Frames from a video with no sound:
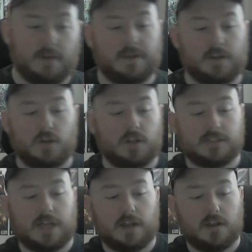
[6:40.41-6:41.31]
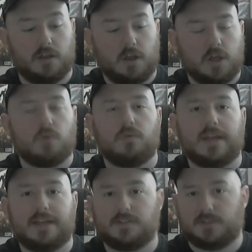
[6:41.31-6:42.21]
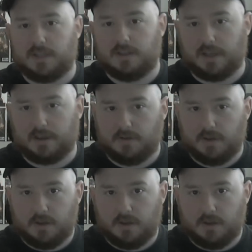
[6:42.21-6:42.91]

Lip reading: I mean, it's not, you don't really get to see like